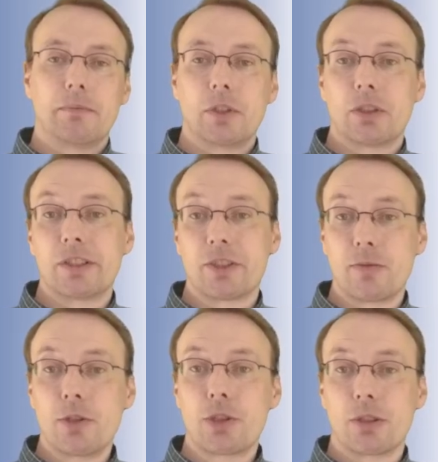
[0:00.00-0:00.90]

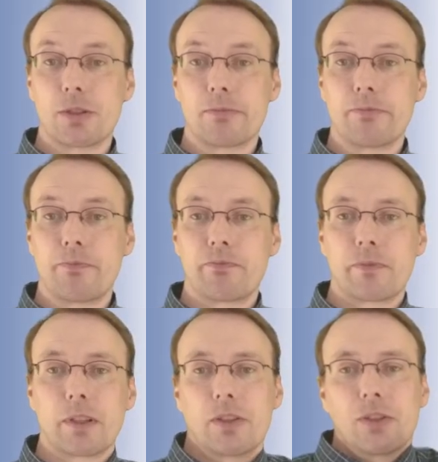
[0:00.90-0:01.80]
distributions.
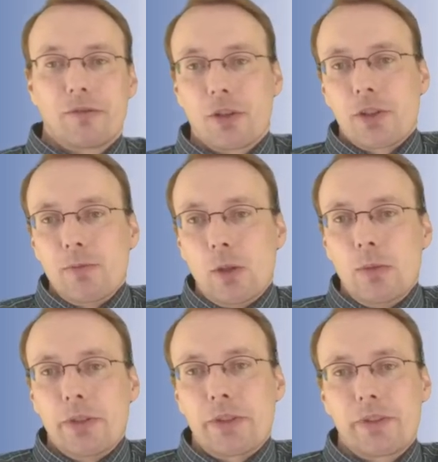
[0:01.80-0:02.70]
So first
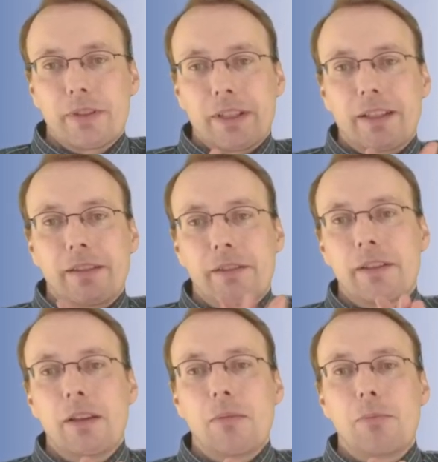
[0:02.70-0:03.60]
moment is
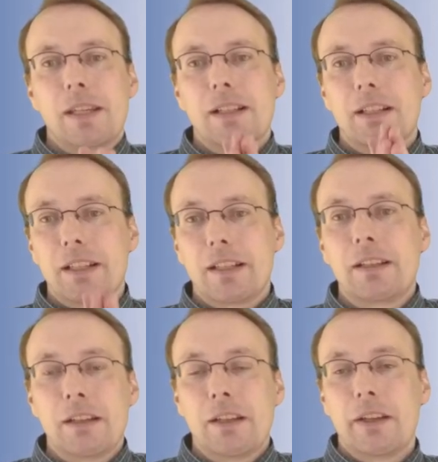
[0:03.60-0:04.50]
basically
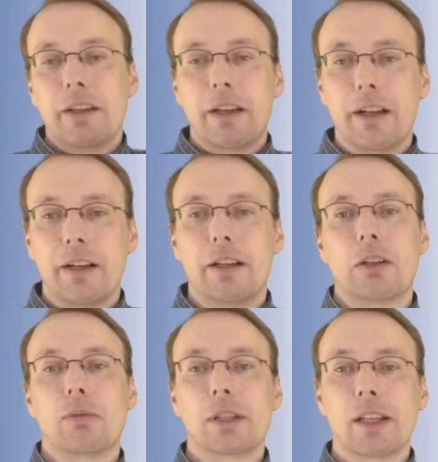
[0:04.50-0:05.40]

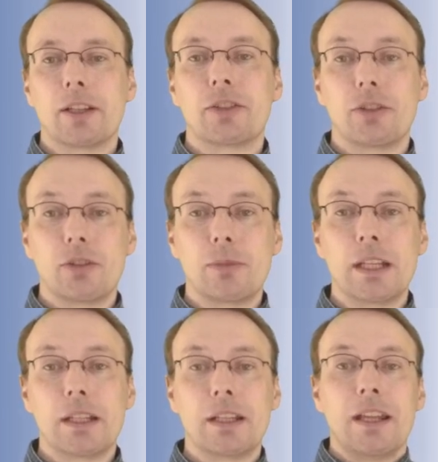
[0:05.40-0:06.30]
related to your
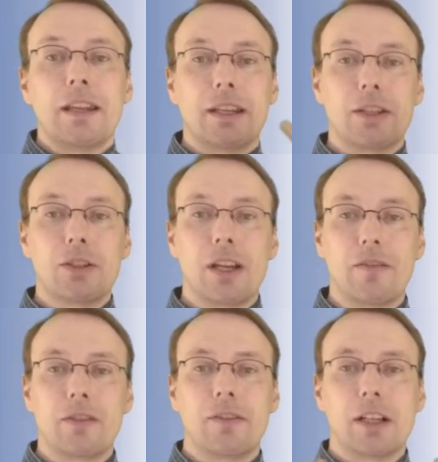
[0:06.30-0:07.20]
mean. Then you have
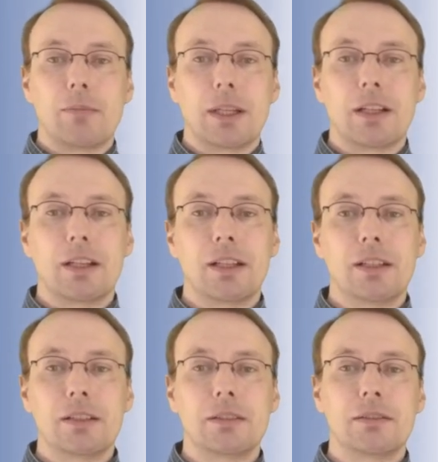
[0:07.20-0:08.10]
the variability,
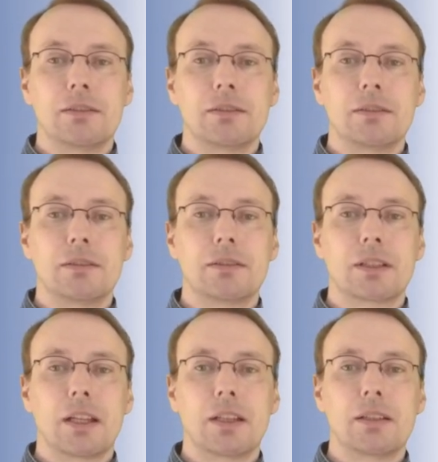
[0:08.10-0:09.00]

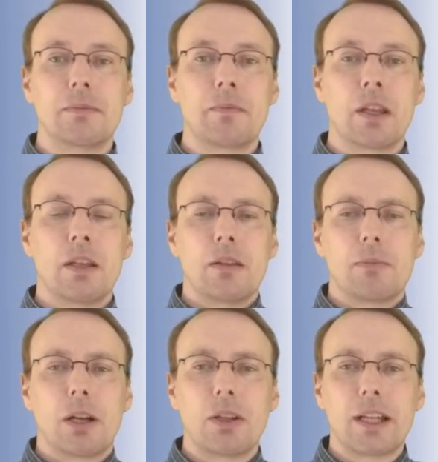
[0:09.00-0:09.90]
okay?
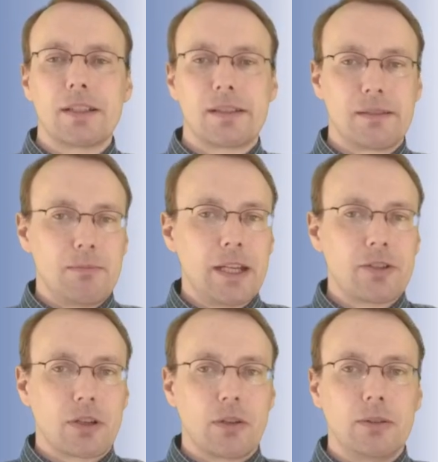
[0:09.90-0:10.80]
But all that is
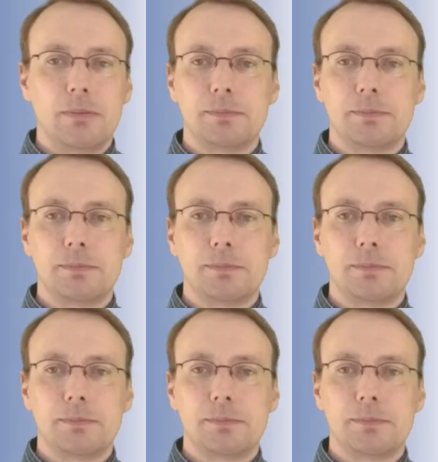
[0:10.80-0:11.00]
symmetrical.